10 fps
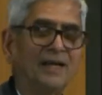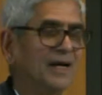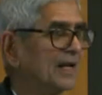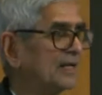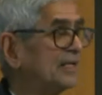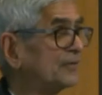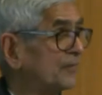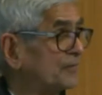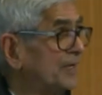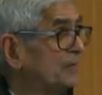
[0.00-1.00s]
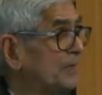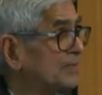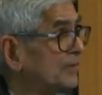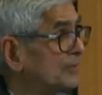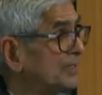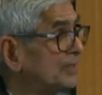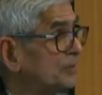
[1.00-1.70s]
And at least 15% of these